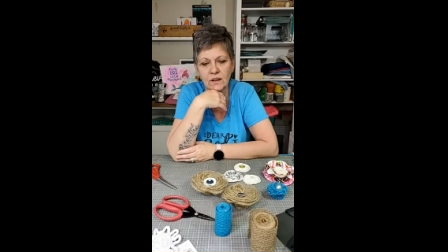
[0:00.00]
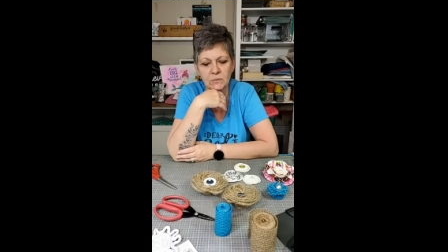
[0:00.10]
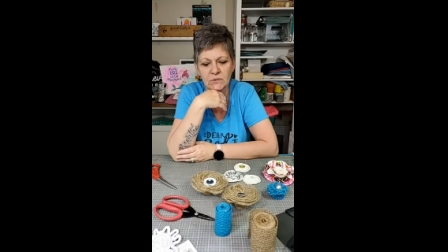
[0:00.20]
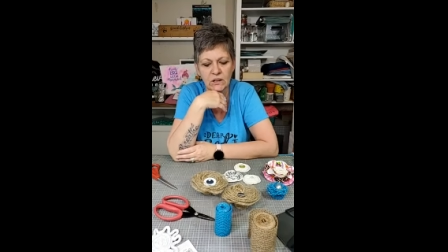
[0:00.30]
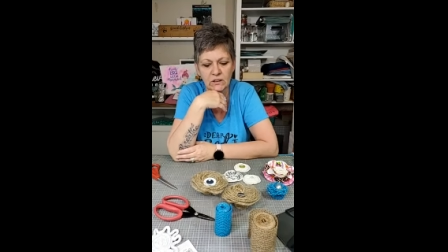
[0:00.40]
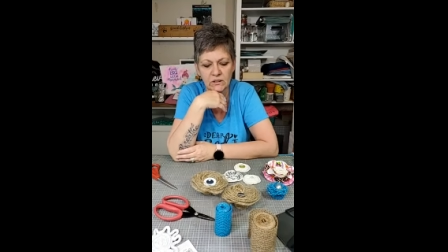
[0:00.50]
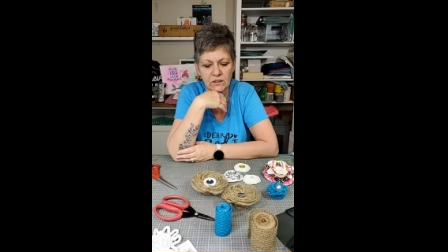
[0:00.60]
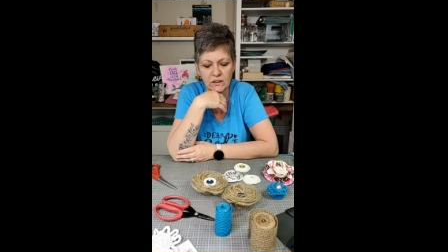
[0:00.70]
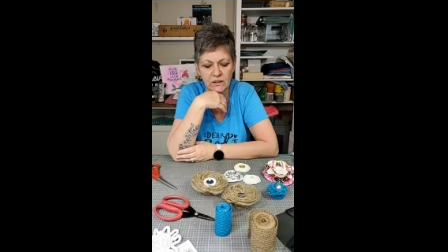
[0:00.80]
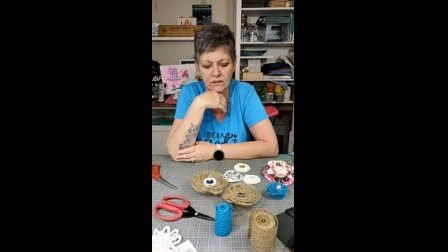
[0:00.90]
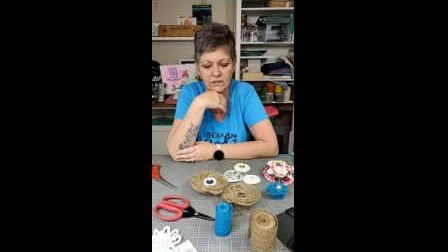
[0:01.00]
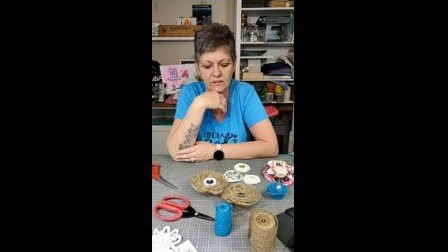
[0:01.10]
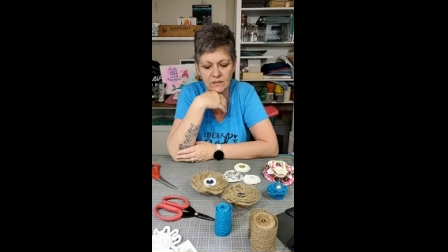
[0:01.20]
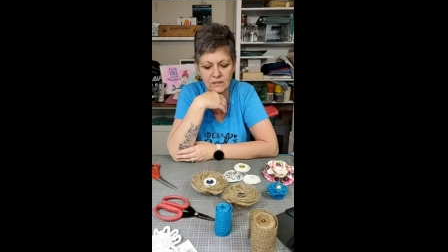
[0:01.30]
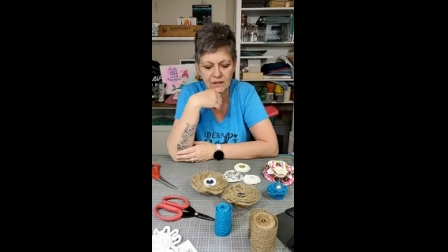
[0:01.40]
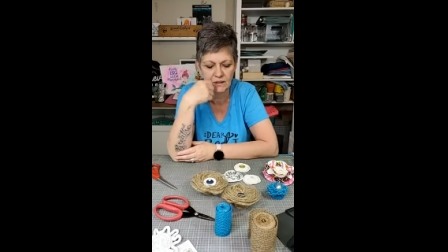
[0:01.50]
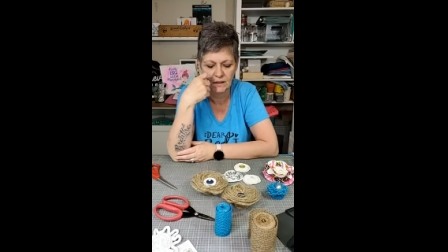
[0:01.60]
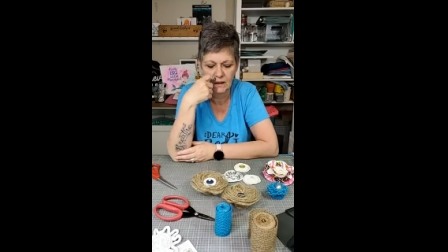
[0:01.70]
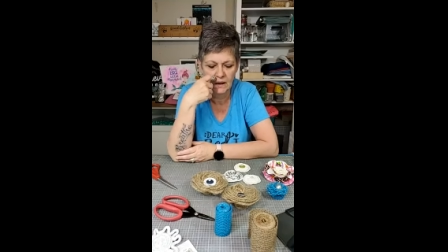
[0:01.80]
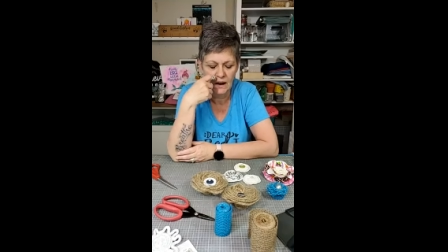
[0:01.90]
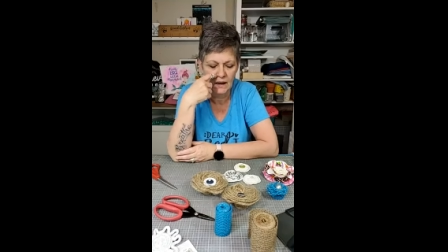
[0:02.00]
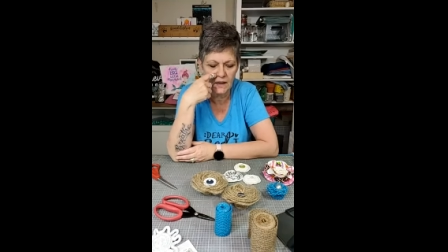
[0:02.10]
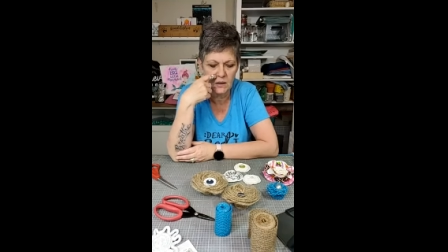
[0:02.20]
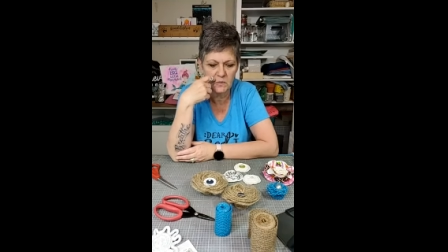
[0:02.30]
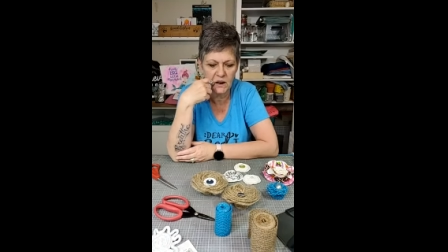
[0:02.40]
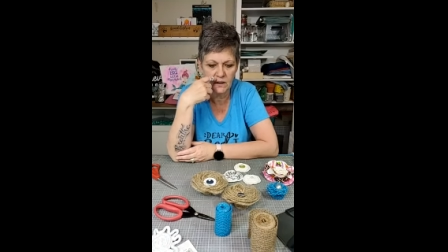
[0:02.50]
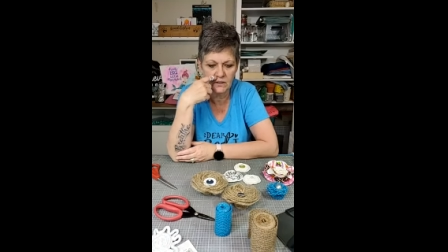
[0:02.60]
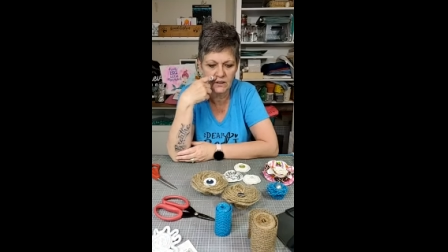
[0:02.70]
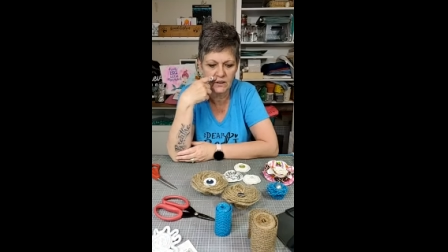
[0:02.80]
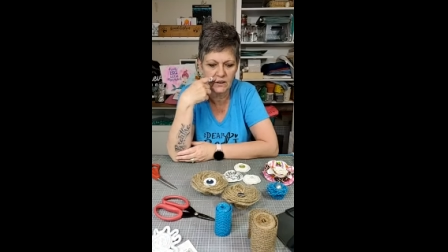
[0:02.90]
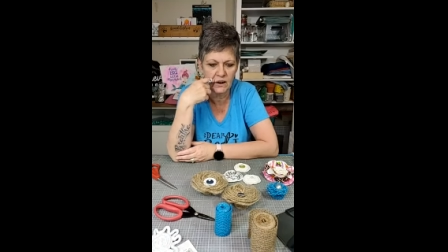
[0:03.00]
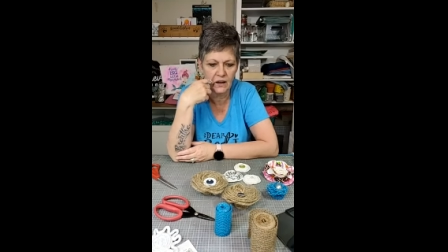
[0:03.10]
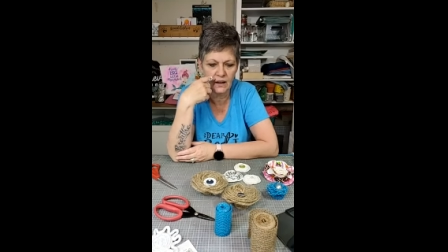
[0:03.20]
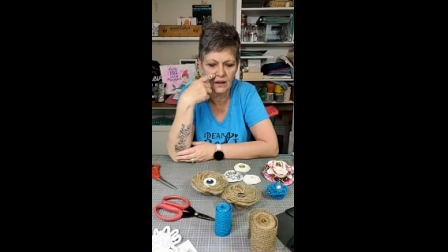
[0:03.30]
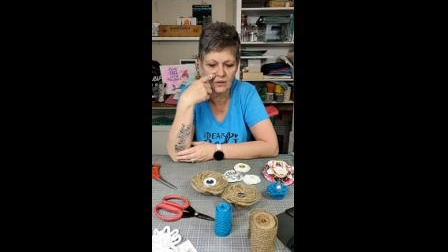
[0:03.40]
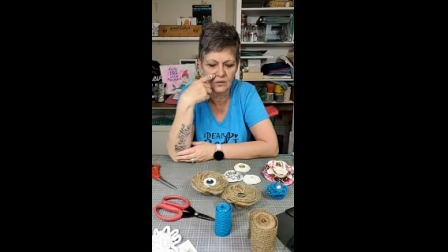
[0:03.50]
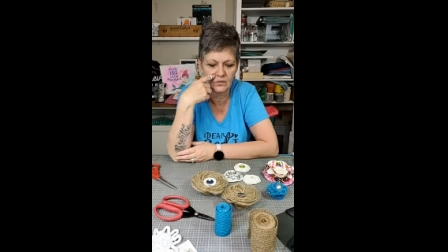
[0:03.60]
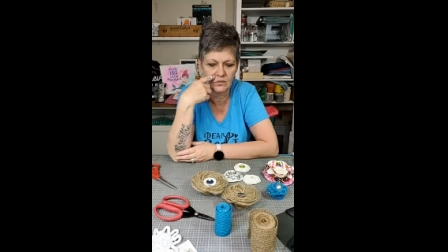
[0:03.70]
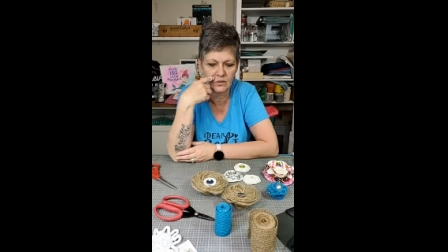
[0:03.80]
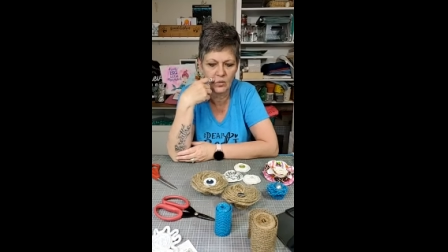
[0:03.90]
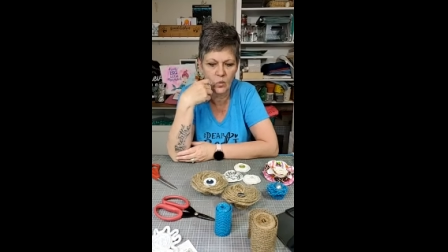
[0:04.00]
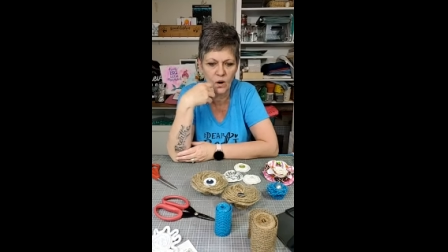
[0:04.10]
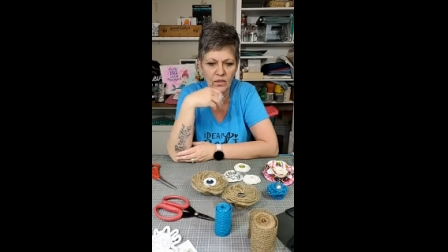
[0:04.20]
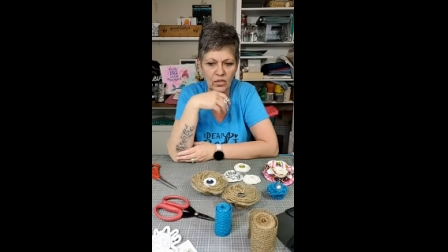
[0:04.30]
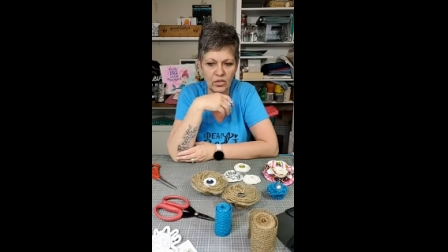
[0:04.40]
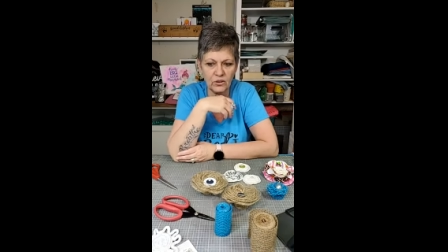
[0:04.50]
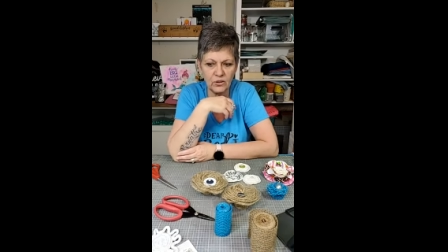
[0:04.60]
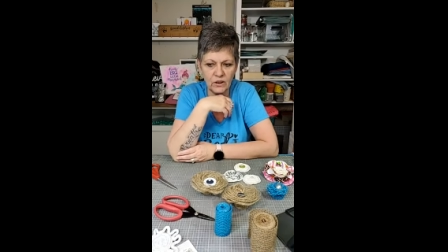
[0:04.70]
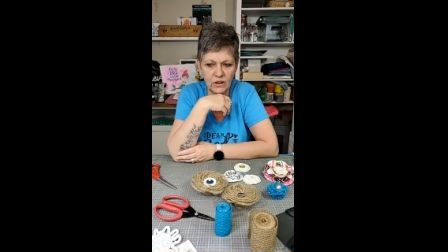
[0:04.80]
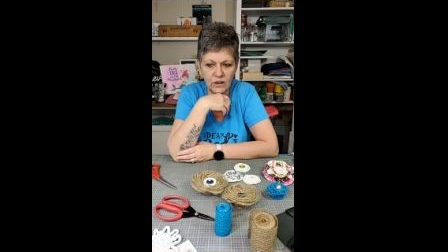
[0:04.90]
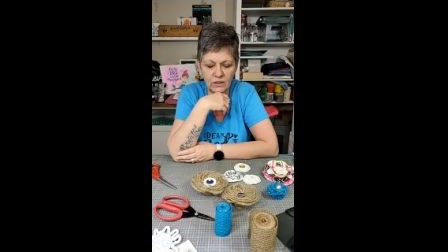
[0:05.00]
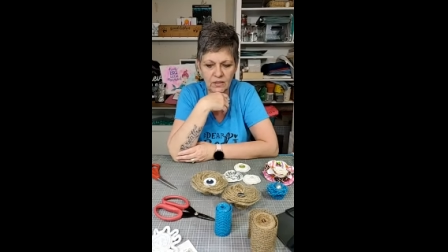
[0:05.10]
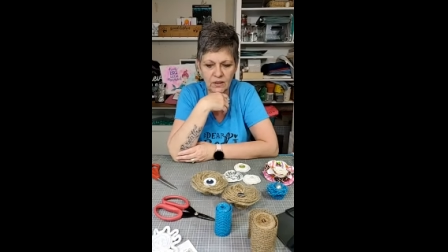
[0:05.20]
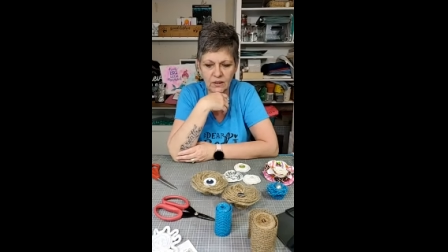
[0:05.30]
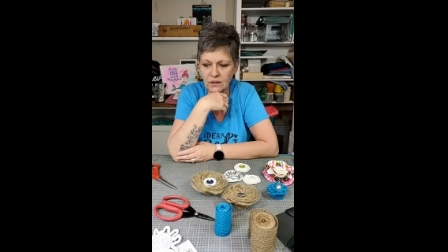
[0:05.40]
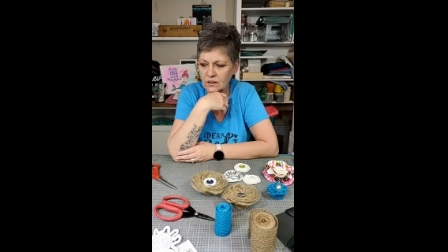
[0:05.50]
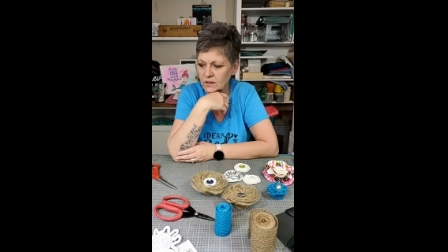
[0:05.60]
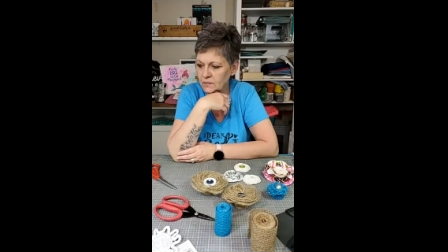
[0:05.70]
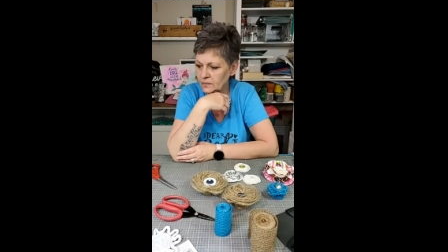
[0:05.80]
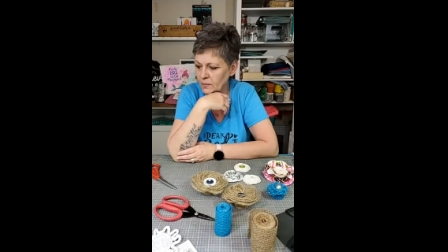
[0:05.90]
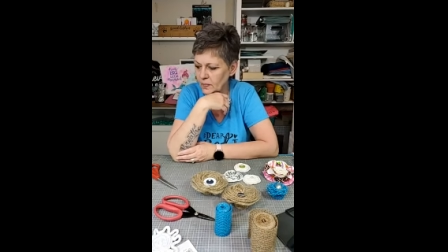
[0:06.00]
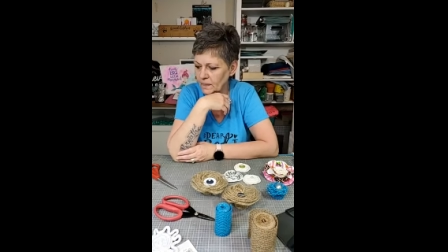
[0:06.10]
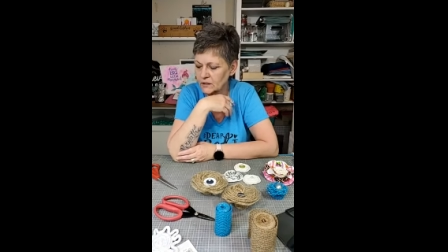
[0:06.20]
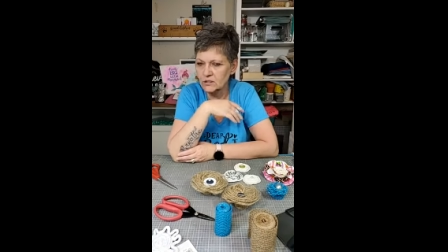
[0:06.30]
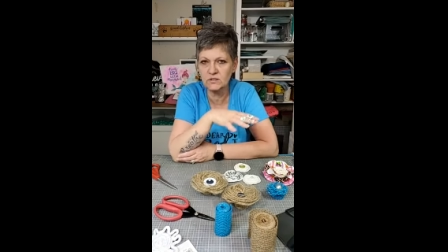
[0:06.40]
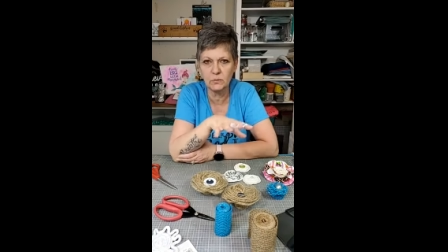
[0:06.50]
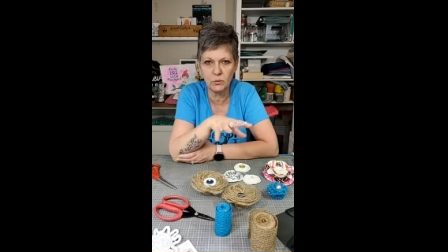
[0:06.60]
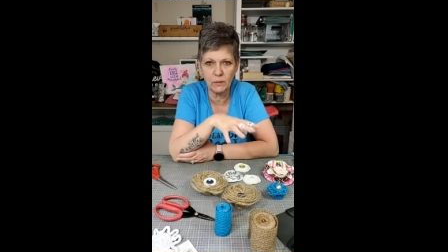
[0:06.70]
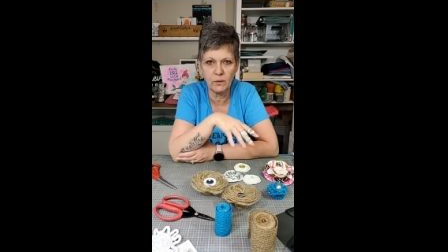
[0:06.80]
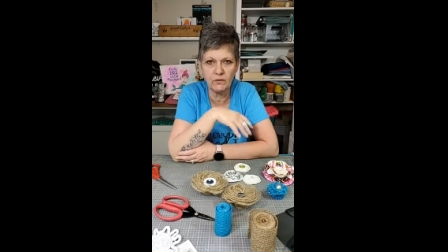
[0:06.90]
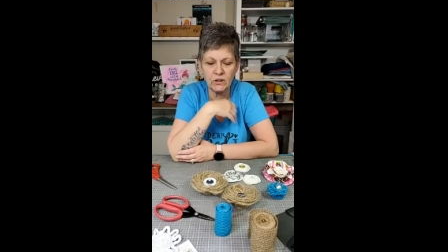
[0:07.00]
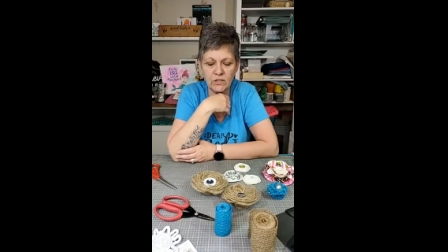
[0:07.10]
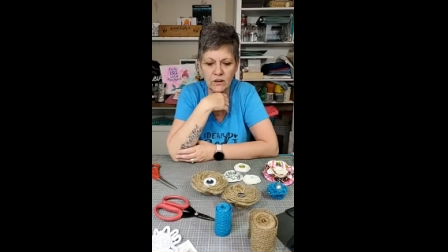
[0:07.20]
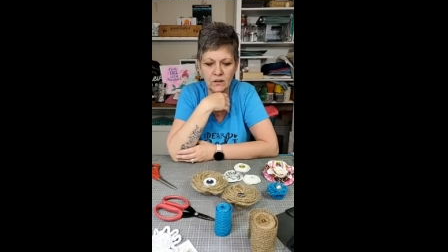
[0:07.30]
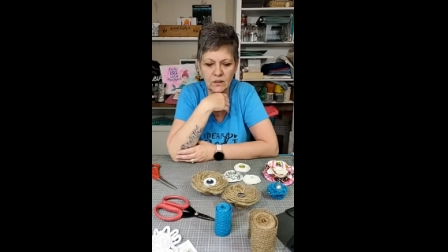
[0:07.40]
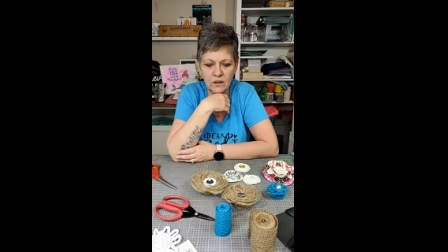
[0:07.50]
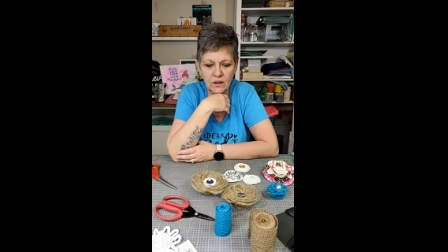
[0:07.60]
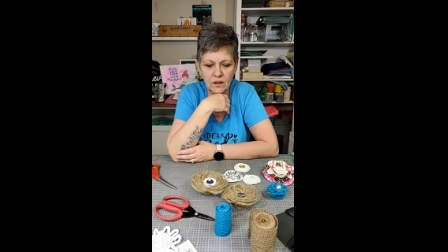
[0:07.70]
I'm telling you, like, I came down here at 1:30, I think, just to prep everything.